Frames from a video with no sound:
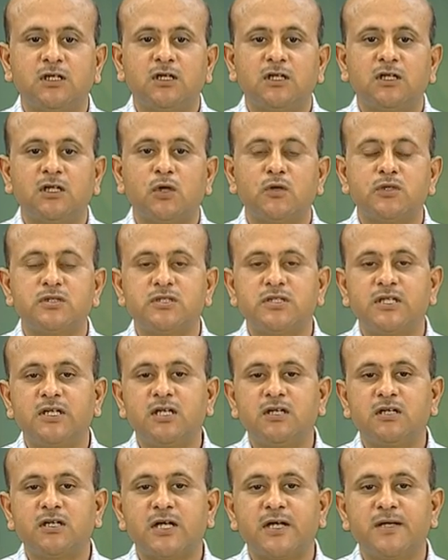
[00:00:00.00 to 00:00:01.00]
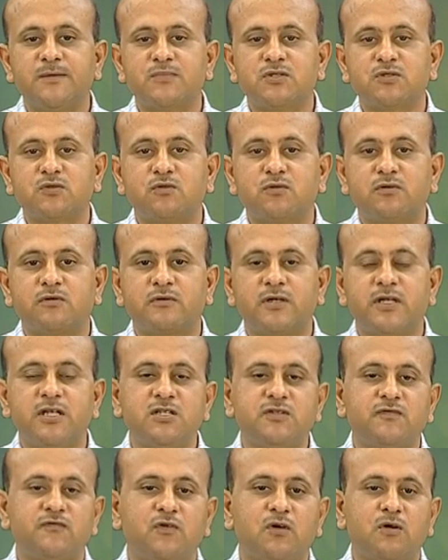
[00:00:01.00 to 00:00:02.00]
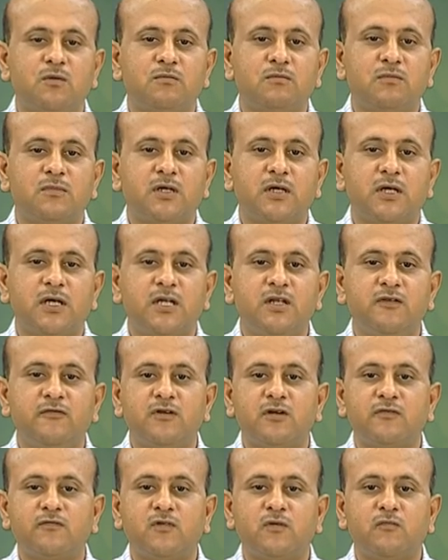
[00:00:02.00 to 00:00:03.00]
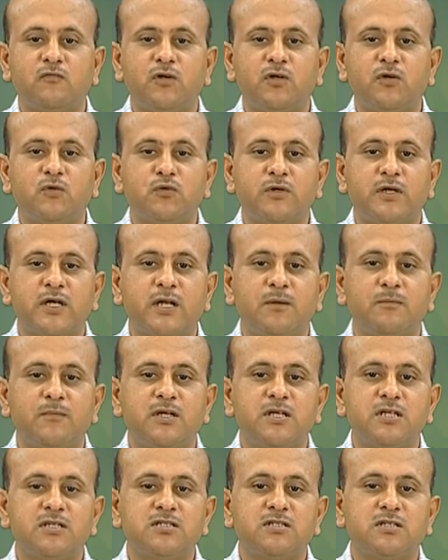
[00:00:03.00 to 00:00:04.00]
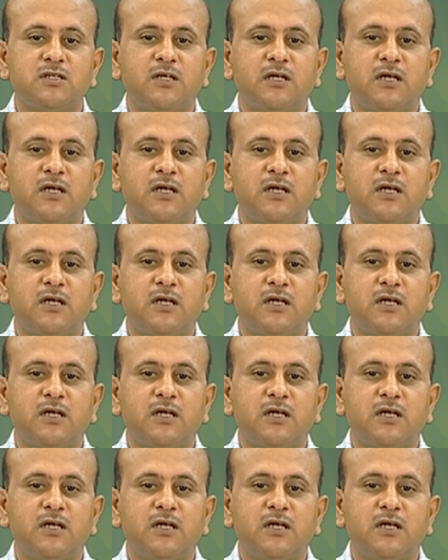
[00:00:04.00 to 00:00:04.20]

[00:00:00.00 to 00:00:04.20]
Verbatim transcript: Now, staining times could range from anywhere from 1 to 10 minutes